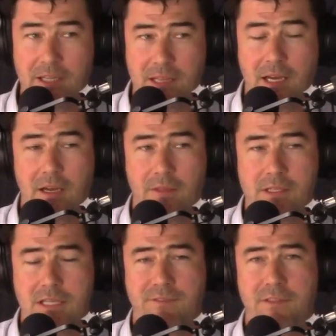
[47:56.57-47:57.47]
in that, and
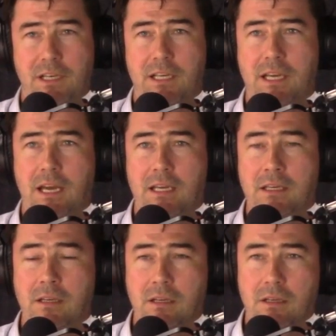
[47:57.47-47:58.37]
there's definitely
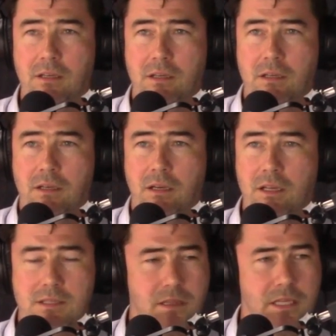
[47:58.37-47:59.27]
a.
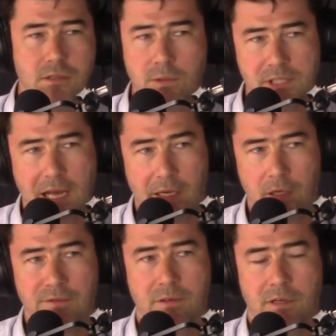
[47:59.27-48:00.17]
there's always a
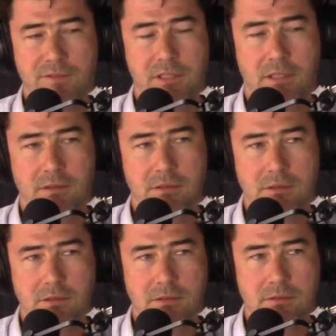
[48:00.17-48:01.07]
hangover after
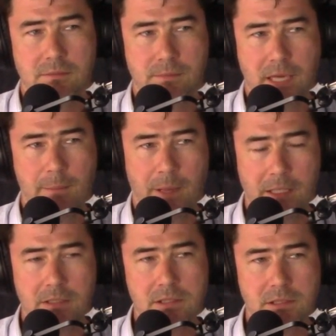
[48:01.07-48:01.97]

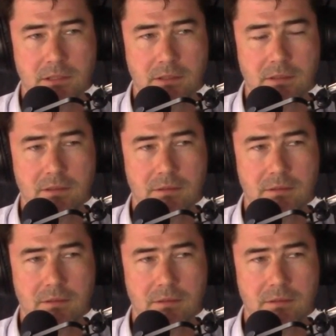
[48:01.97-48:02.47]
campaigns and